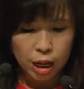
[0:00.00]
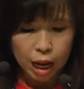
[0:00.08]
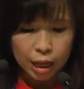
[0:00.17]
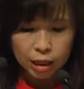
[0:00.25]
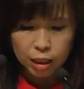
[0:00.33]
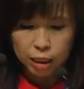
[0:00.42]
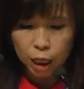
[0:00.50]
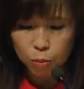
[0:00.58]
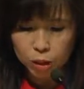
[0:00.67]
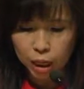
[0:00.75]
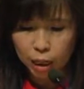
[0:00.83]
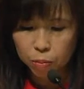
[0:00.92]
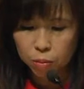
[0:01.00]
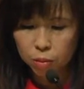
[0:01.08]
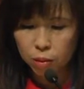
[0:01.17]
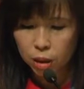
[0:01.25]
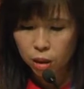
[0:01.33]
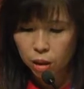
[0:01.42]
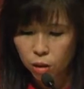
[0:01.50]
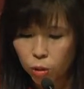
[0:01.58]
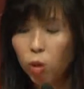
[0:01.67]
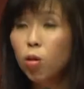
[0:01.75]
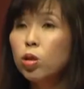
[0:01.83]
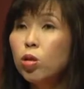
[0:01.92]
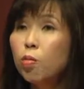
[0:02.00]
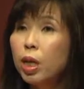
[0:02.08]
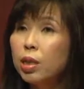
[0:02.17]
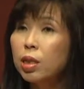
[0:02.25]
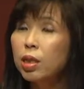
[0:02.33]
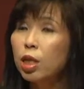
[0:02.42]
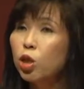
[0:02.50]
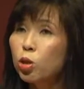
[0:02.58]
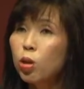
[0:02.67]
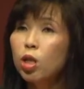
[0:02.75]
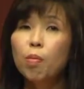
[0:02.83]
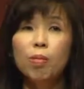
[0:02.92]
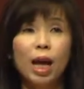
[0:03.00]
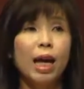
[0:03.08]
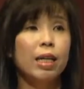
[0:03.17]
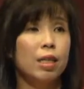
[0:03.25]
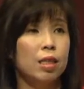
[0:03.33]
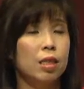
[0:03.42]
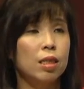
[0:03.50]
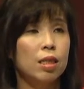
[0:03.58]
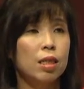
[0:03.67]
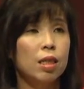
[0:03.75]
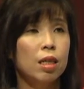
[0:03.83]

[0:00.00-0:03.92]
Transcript: At the same time, we also must ensure compliance